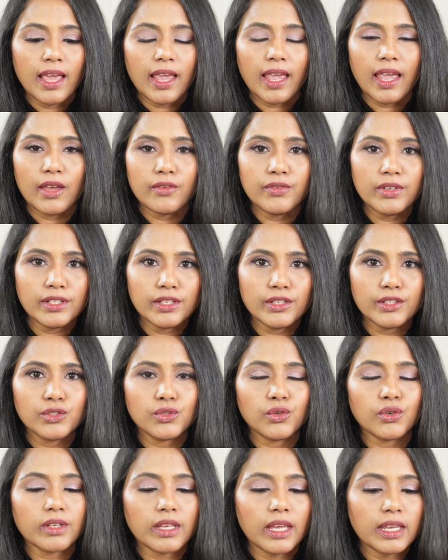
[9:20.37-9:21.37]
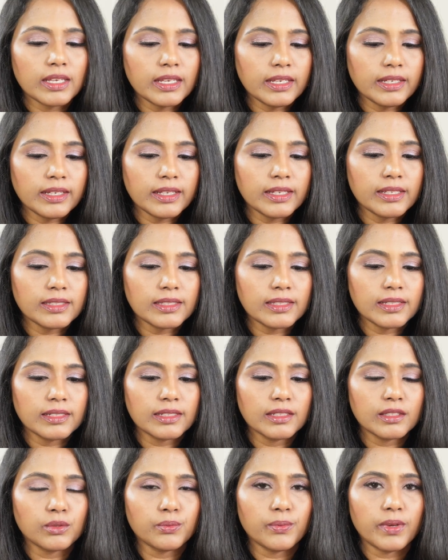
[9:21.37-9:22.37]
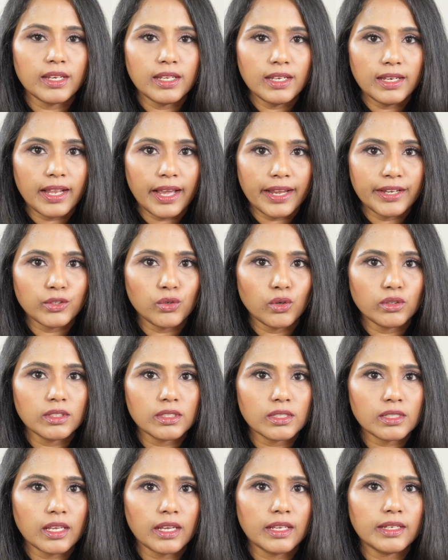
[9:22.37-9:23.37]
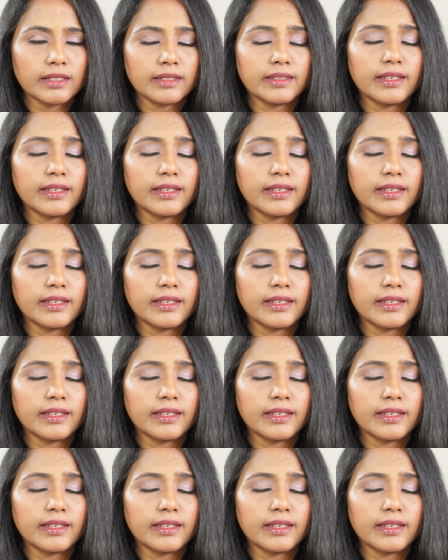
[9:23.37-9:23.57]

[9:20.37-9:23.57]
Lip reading: heaviness or cakiness. It is very light on the skin.